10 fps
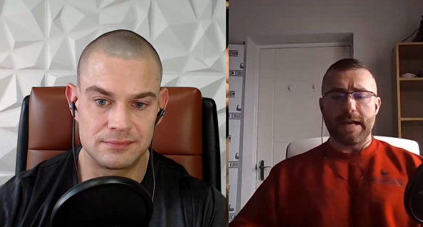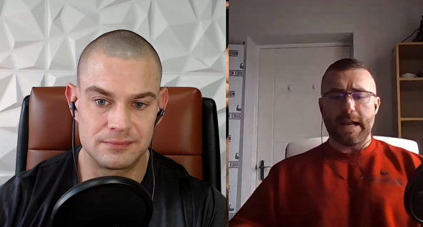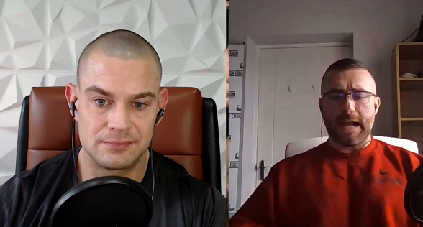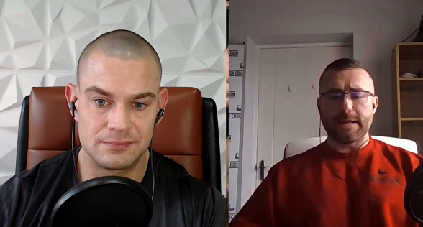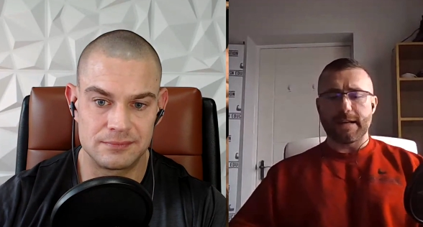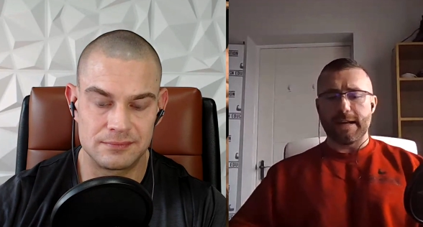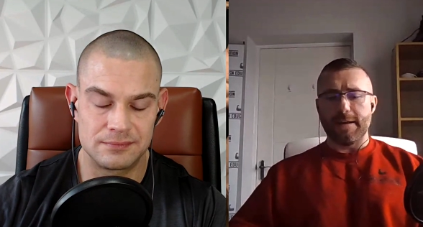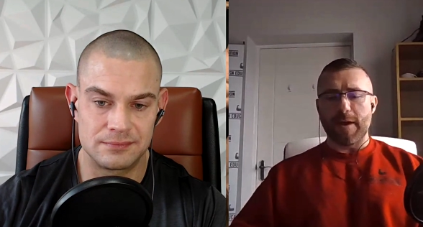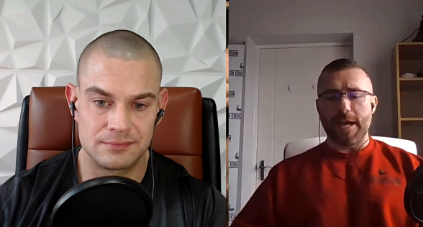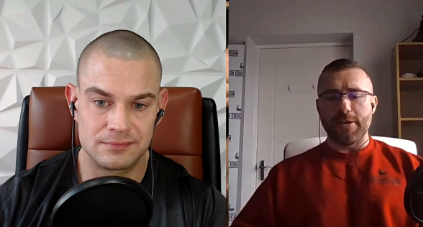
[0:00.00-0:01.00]
Speaker 1: and ethically
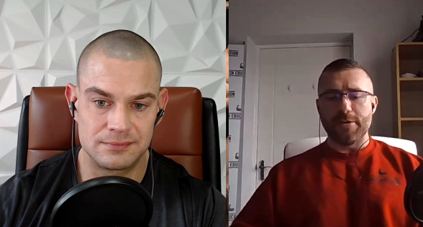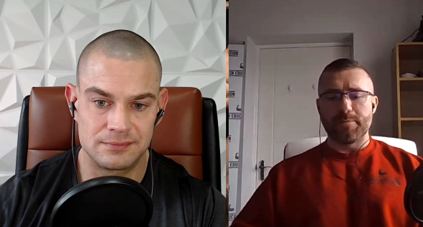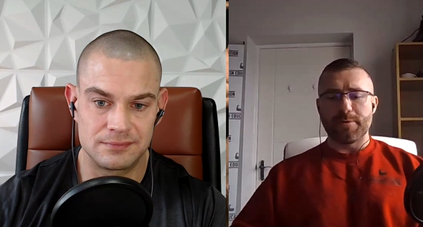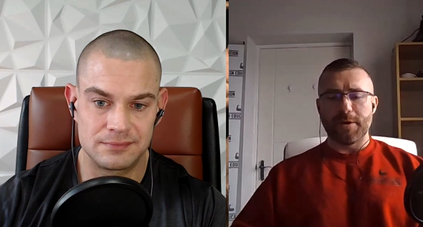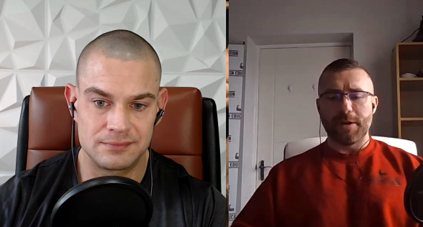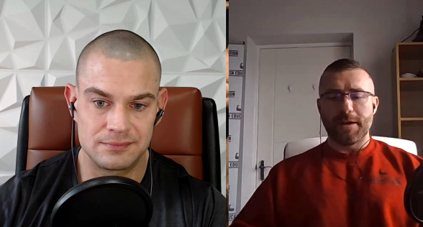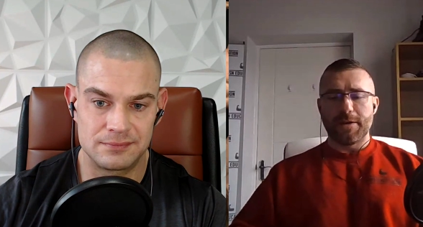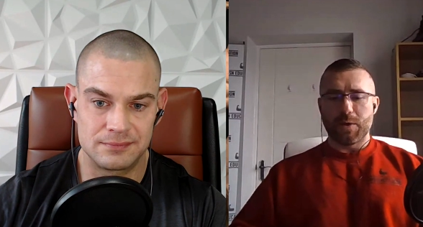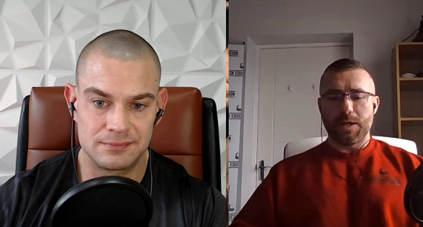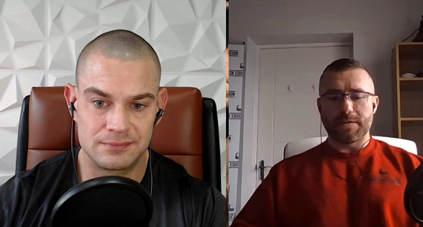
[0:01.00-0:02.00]
weigh up,
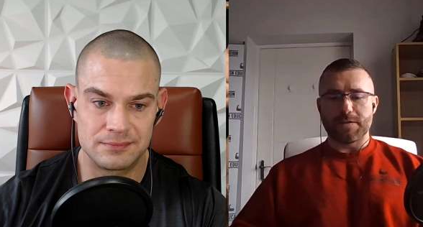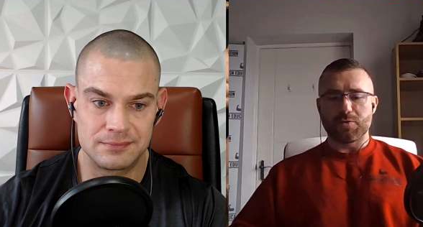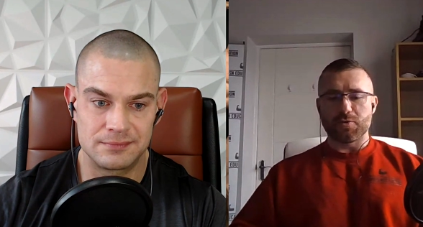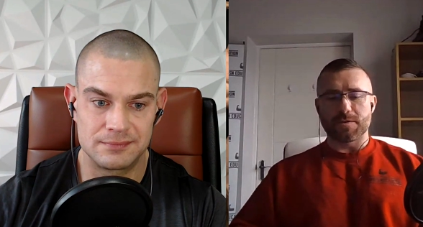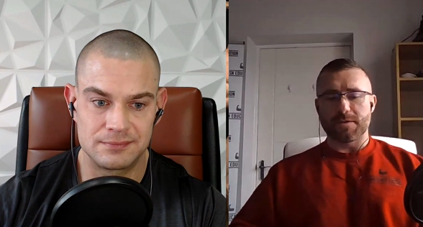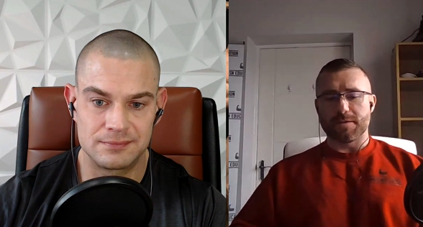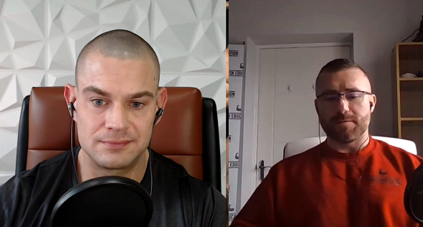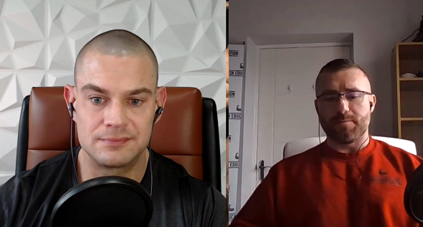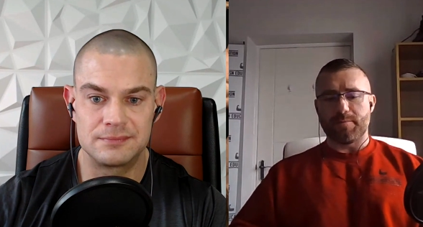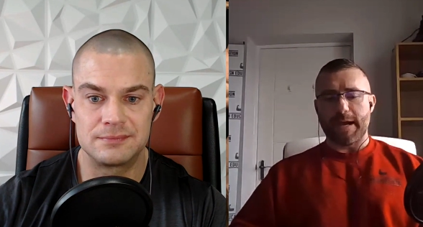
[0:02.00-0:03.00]
is it just as
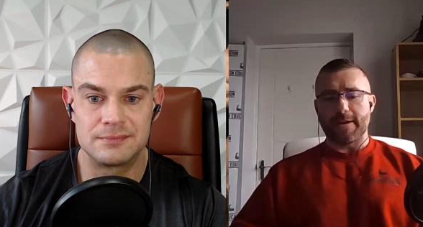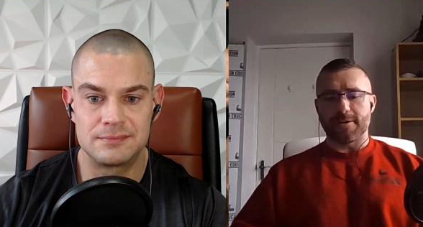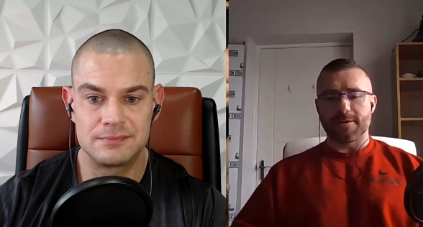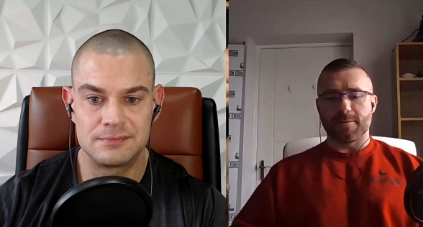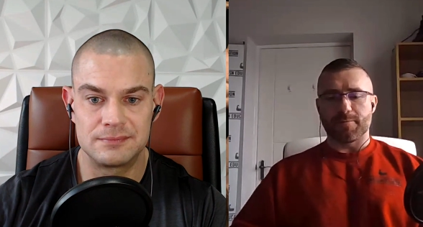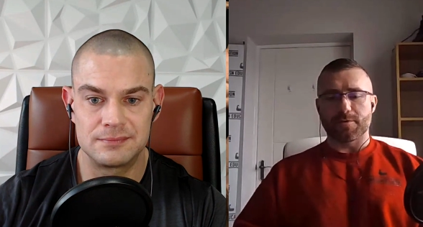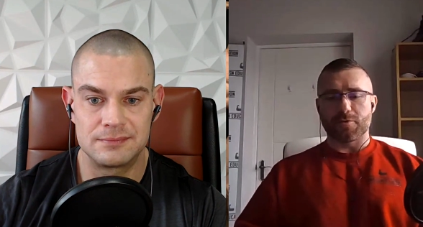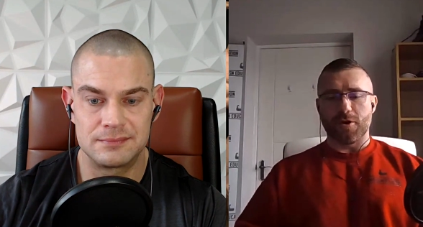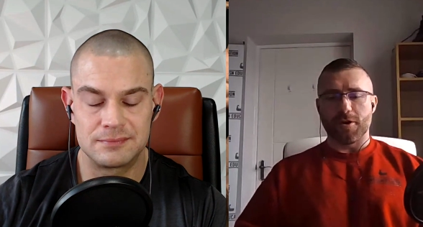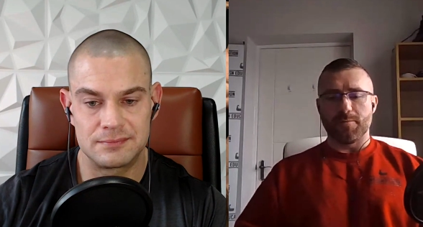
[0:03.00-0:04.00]
better to
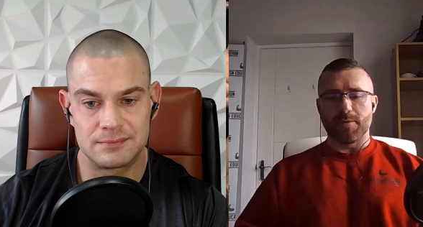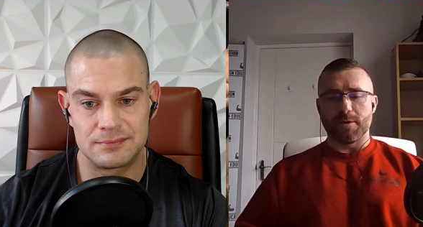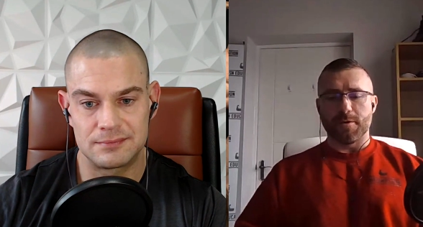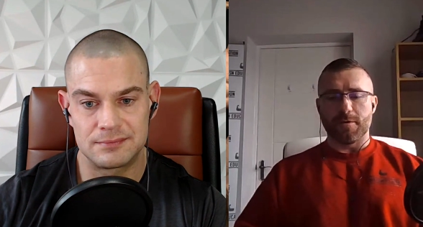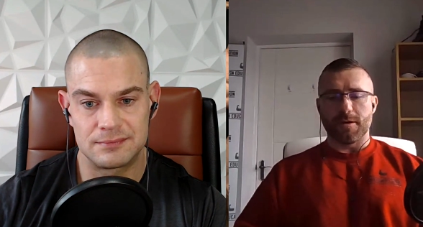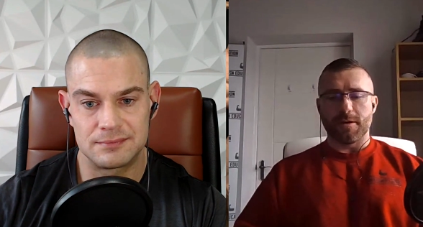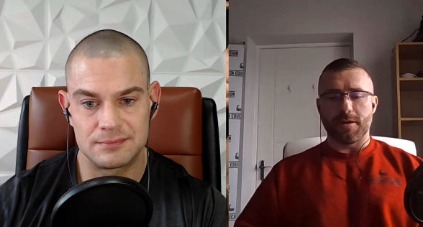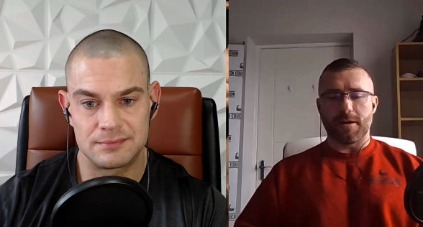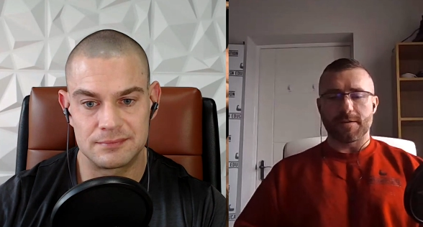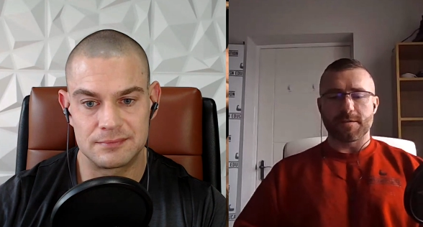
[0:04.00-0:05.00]
prescribe, you know, an
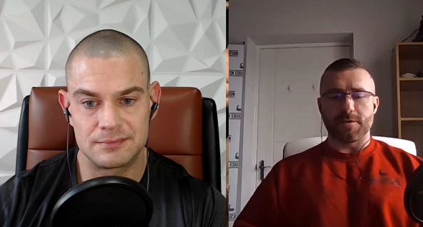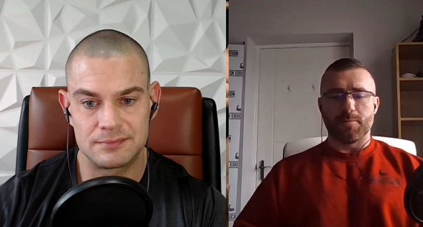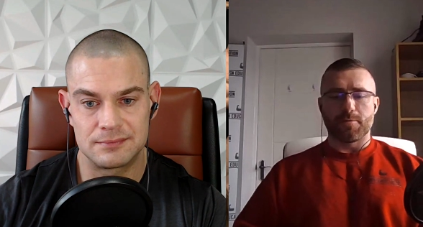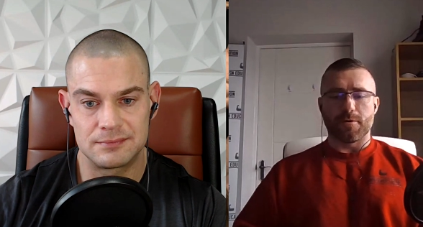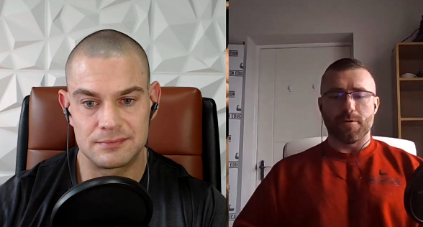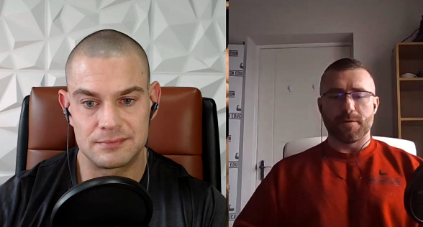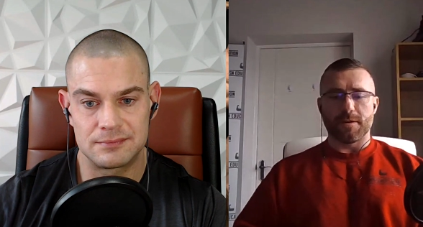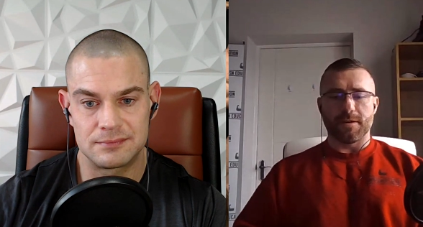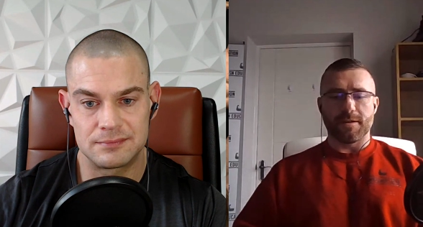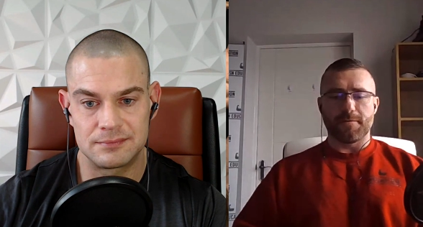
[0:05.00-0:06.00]

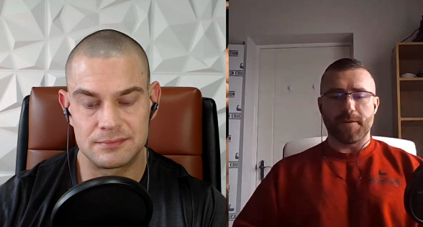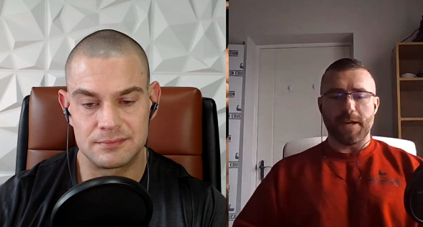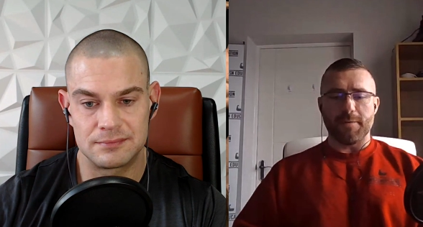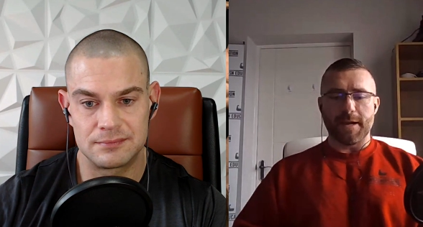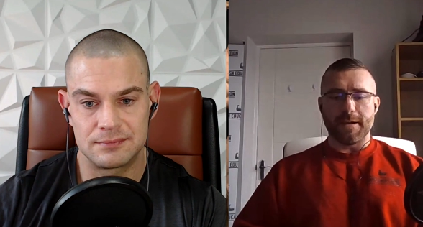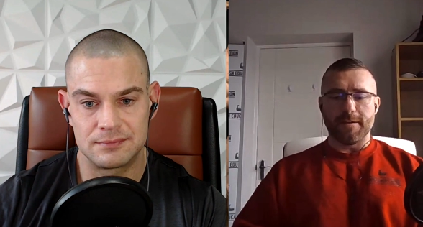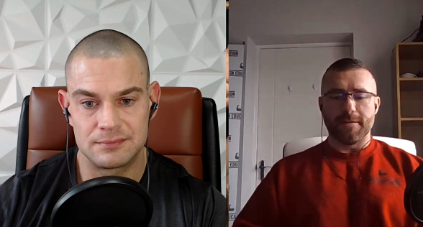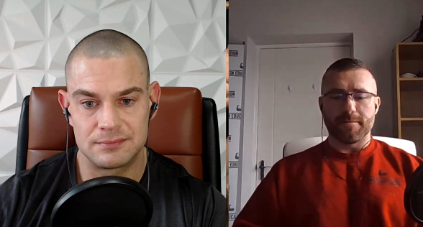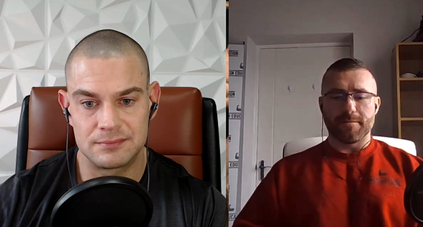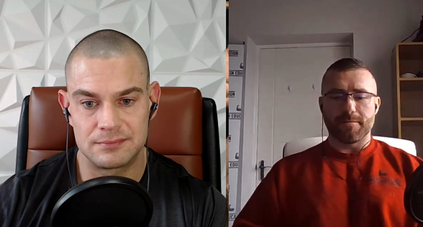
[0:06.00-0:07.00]
osteoporotic female,